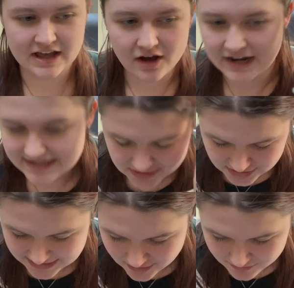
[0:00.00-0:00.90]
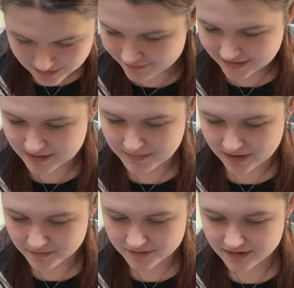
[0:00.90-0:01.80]
I literally know nothing
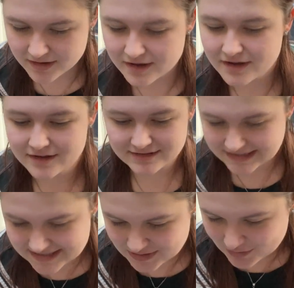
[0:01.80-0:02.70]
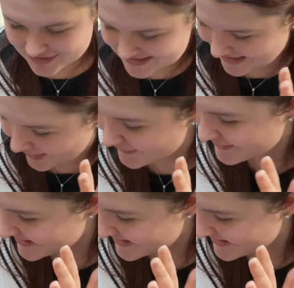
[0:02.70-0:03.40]
about this sort of stuff.